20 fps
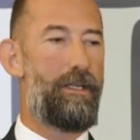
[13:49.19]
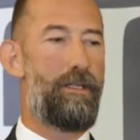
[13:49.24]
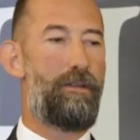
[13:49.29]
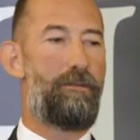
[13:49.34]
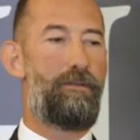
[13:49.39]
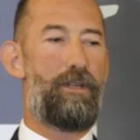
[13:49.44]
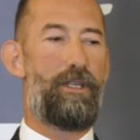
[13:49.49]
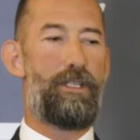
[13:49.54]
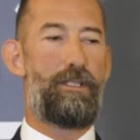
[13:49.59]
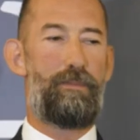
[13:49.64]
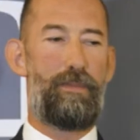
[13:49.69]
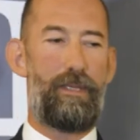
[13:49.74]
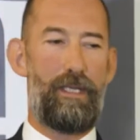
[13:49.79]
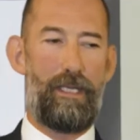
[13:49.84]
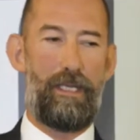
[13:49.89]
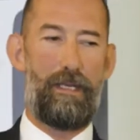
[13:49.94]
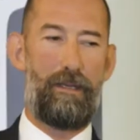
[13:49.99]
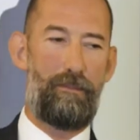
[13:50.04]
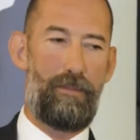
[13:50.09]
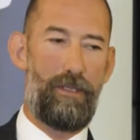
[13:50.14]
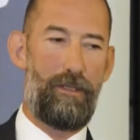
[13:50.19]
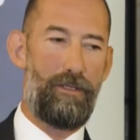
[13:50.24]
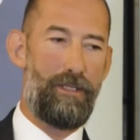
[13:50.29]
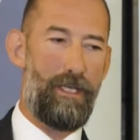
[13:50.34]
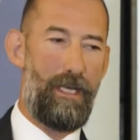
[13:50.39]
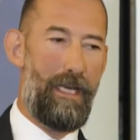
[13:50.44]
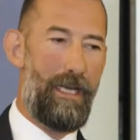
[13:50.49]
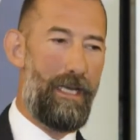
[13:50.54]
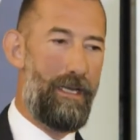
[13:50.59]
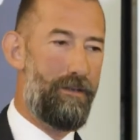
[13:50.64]
The first pig built
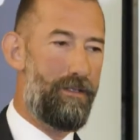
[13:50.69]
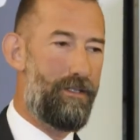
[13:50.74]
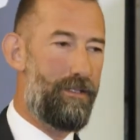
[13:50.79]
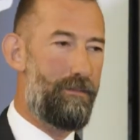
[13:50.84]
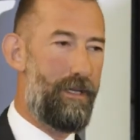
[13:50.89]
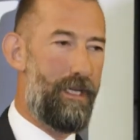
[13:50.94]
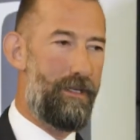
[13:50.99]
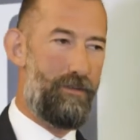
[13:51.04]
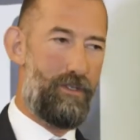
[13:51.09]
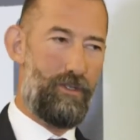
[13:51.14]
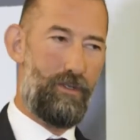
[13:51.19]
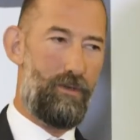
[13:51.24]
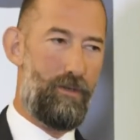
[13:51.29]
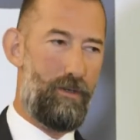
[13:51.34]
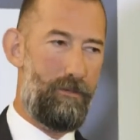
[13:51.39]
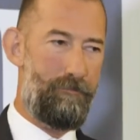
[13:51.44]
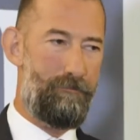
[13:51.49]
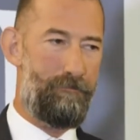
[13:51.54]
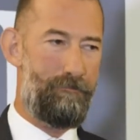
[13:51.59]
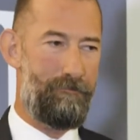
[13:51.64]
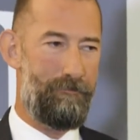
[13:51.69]
a house made of straw.